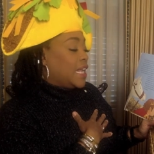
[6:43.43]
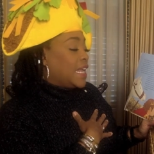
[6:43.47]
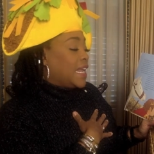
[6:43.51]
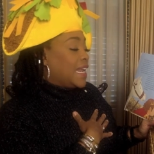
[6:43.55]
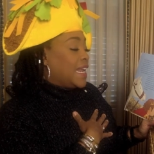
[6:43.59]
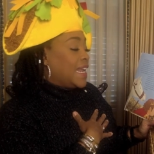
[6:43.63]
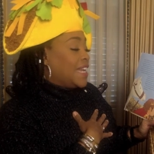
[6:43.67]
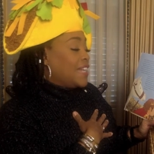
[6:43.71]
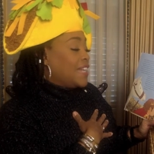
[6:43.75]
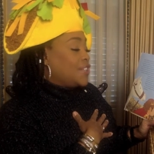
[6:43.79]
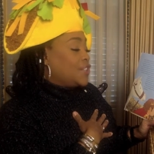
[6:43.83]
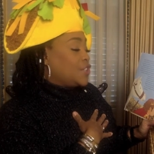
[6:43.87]

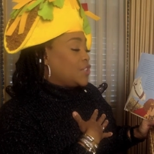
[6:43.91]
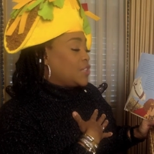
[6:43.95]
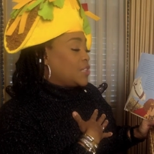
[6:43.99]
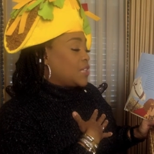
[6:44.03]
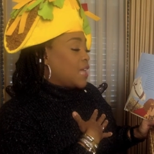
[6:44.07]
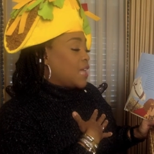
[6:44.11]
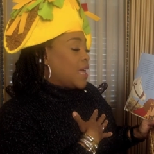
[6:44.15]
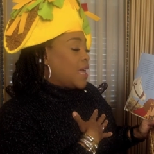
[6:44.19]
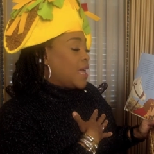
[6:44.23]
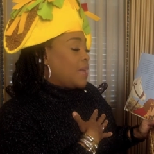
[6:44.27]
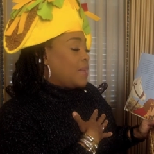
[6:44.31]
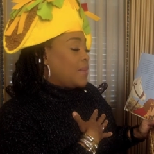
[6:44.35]
Each
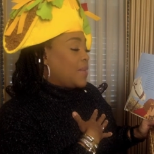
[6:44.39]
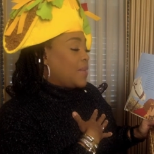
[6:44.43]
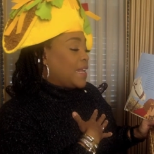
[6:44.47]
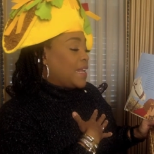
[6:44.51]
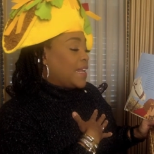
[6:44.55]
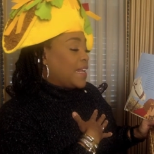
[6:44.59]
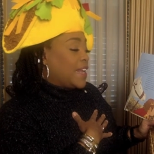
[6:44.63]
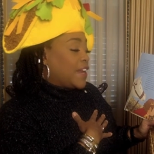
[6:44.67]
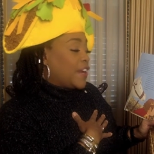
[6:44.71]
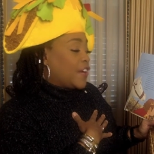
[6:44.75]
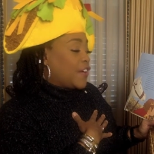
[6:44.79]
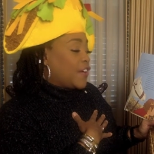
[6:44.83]
time he
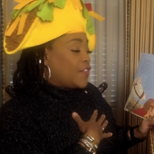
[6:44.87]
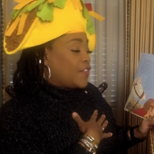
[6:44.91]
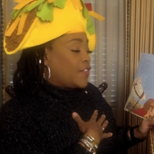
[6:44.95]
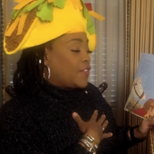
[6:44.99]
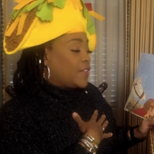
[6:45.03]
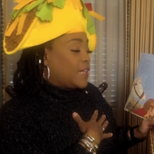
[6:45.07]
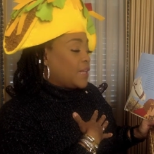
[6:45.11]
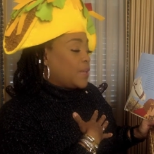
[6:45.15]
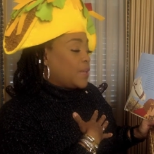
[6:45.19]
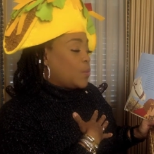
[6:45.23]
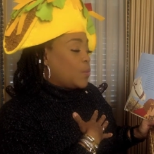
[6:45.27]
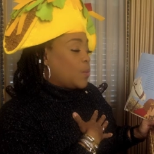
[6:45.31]

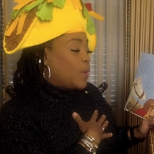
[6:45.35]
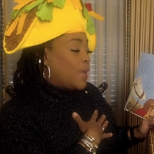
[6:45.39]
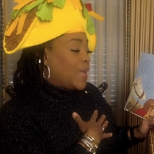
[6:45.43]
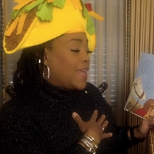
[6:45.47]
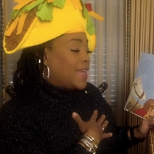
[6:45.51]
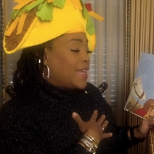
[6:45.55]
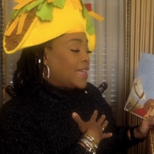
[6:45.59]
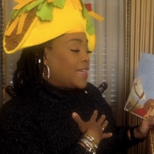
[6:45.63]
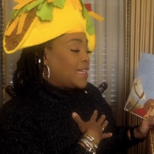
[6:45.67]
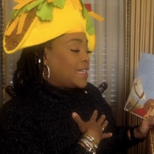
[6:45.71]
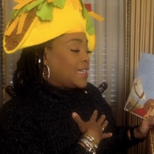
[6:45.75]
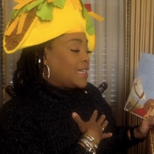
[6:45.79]
carefully
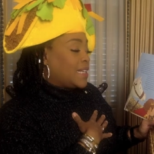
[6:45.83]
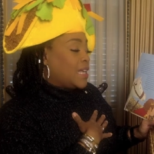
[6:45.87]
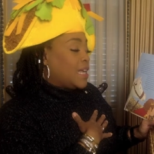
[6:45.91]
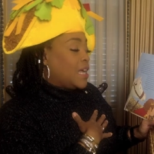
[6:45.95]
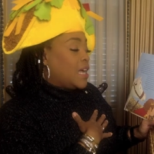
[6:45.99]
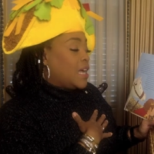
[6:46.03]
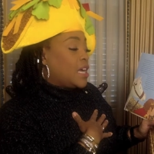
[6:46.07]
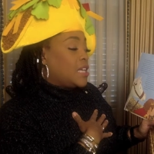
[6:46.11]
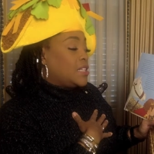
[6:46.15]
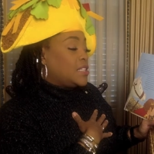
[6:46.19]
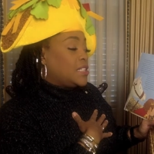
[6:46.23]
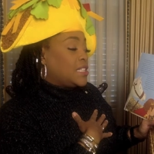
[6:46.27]
waited
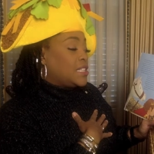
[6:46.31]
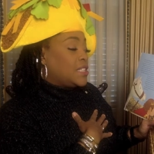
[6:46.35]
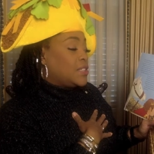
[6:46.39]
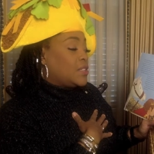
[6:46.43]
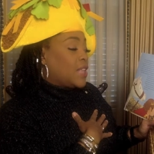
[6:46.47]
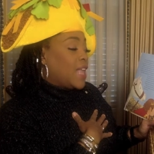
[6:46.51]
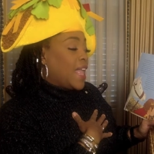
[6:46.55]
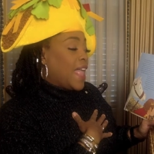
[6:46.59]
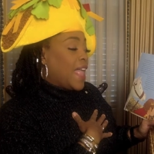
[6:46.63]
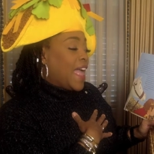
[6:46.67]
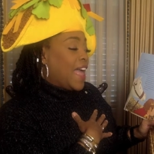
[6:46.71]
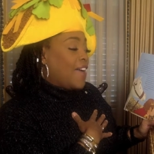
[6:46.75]

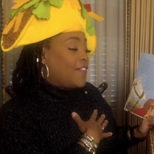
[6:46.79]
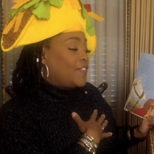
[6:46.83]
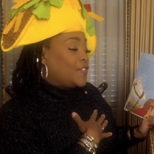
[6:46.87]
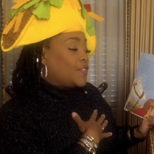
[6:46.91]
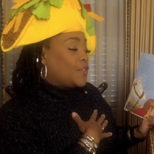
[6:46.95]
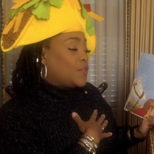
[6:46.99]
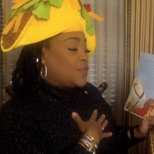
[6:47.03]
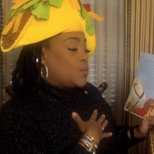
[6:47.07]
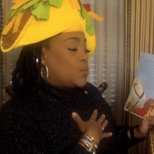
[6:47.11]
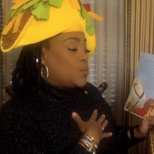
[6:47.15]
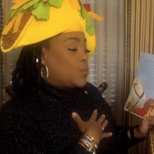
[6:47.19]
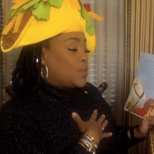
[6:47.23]
until after
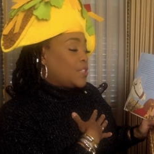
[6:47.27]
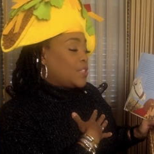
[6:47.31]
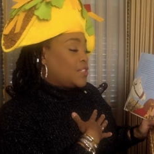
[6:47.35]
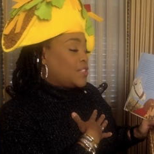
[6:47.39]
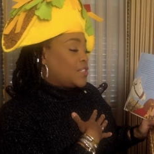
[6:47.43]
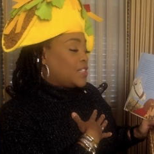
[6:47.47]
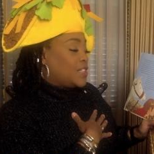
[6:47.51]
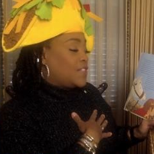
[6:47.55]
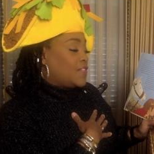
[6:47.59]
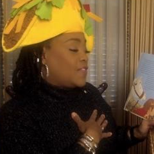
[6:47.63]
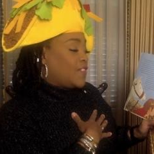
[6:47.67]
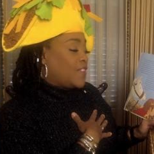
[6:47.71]
the
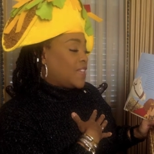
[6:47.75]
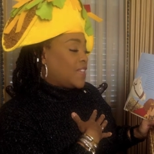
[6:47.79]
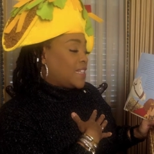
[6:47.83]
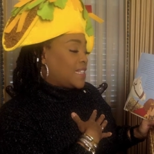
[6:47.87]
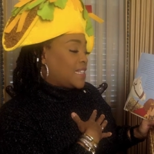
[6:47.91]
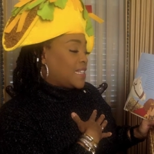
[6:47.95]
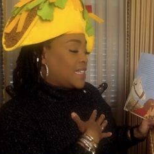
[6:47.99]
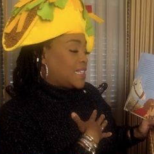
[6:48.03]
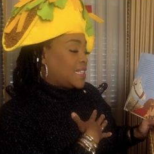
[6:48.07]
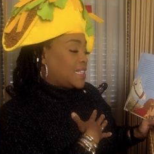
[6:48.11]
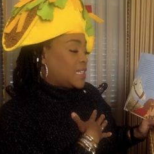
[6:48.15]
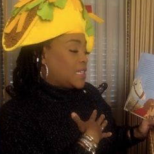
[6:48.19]
witch's
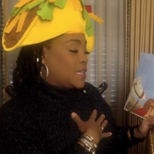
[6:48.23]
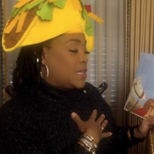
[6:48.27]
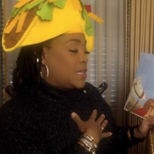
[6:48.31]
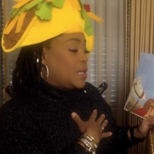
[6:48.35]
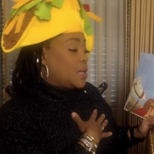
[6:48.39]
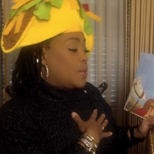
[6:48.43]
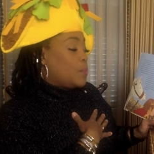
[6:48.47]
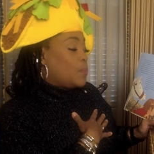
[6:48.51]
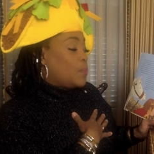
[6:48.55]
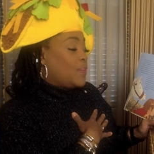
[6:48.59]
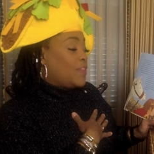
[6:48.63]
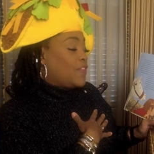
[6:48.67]
visit
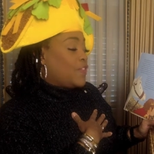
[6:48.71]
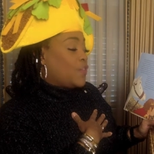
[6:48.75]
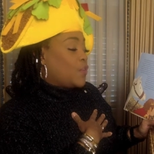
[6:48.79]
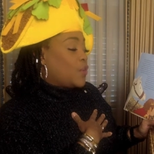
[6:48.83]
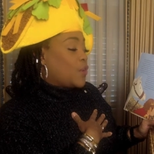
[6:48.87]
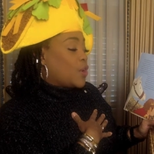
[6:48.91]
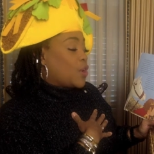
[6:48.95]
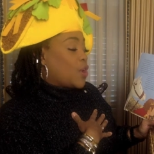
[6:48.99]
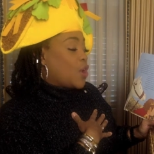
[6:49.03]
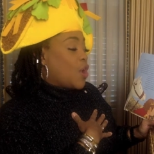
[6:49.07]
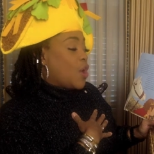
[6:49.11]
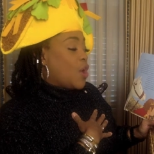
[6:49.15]
before
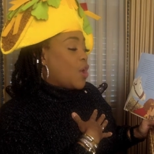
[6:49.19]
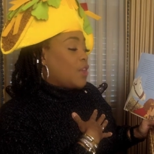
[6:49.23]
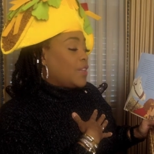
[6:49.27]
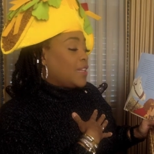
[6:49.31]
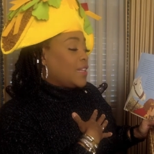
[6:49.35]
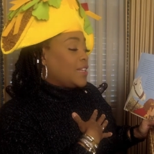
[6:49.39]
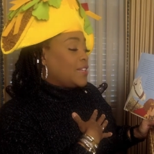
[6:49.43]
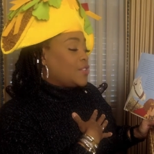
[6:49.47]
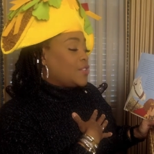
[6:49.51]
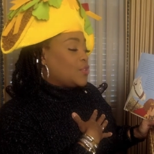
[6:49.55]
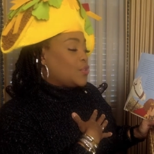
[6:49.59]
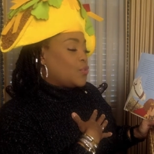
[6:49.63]

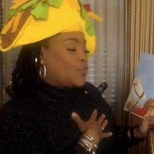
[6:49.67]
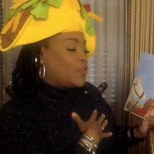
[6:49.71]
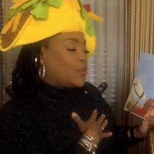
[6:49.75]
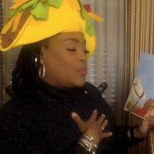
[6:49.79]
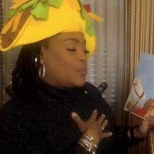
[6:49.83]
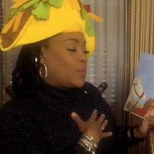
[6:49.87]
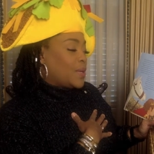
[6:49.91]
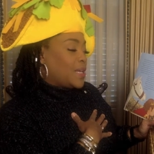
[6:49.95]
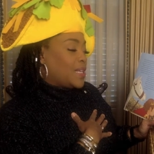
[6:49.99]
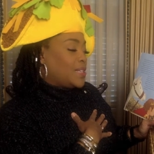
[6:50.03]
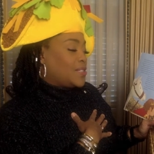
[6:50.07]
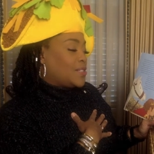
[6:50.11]
calling to
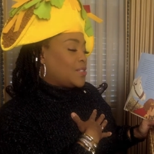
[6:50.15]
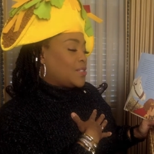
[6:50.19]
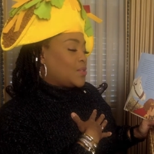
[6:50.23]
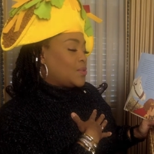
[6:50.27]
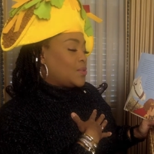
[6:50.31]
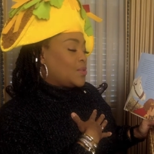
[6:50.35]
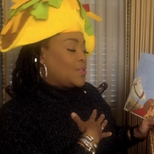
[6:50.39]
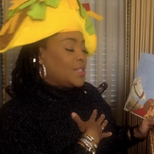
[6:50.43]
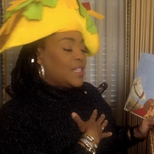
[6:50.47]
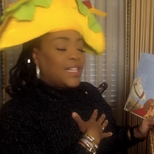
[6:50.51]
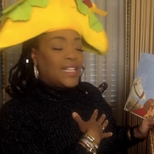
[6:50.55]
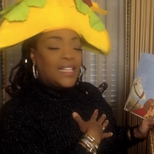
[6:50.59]

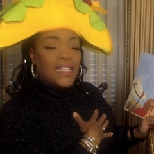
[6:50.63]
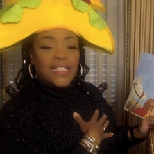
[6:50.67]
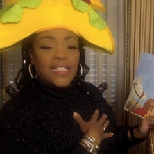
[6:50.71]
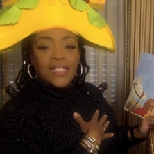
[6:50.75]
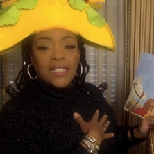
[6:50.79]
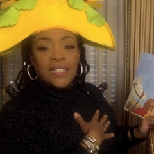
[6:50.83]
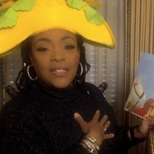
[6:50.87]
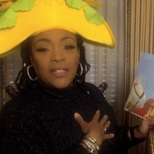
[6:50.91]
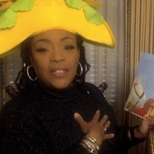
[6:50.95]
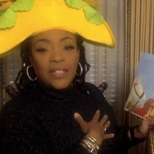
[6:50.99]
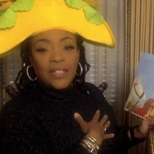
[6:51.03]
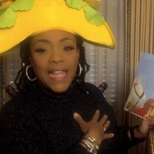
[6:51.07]
Rapunzel
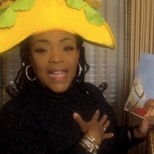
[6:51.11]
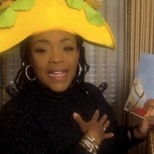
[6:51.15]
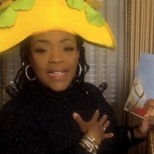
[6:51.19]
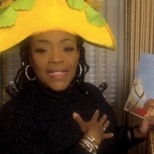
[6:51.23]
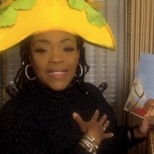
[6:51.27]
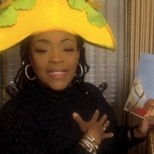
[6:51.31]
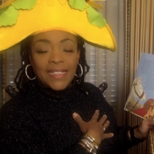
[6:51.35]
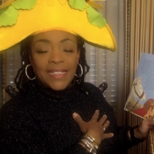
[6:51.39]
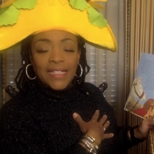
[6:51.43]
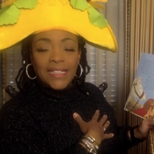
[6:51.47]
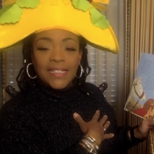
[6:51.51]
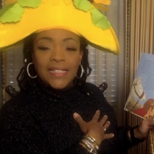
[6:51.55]
to
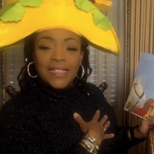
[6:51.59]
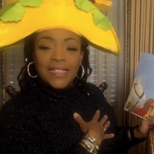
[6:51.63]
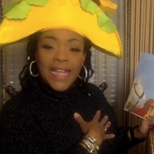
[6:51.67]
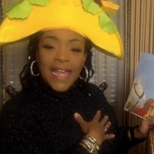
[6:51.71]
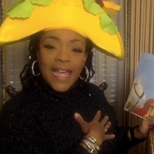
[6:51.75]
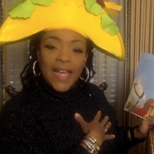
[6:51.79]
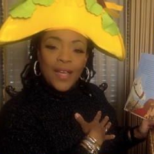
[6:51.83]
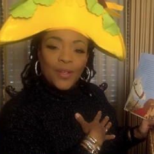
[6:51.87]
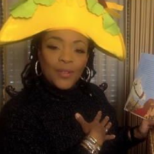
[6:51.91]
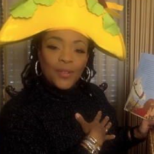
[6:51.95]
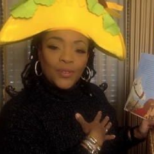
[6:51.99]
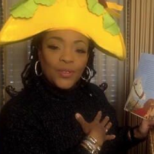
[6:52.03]
let
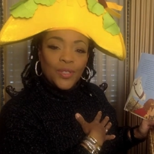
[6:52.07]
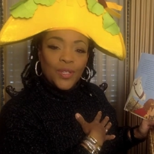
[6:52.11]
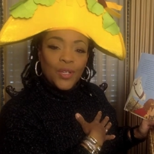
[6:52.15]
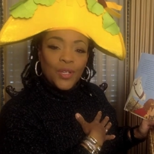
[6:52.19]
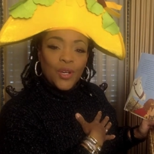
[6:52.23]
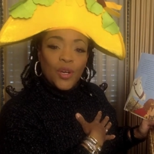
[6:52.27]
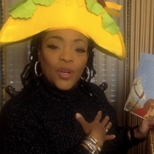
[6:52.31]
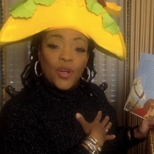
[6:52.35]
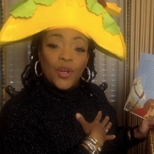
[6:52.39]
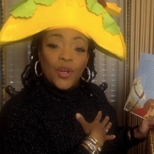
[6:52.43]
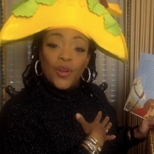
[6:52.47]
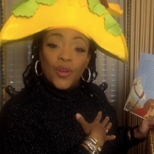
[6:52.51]
down
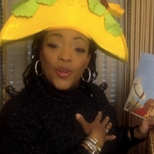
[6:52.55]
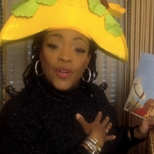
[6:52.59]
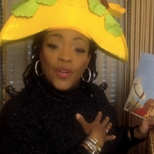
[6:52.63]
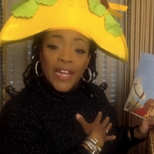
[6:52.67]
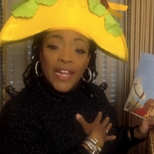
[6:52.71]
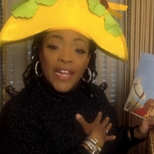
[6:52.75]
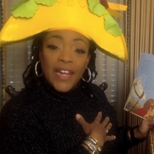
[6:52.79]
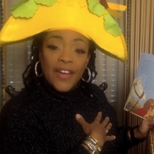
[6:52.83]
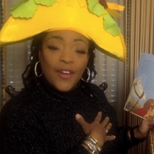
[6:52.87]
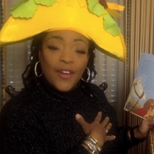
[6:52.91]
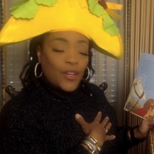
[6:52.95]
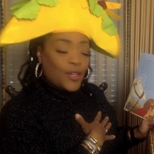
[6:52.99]
her
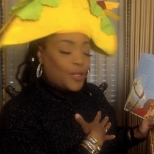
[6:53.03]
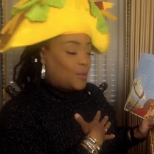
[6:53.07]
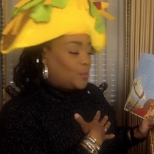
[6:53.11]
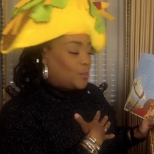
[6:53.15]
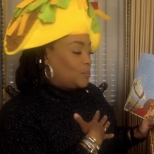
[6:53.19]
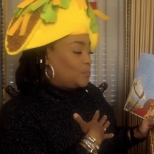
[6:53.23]
hair.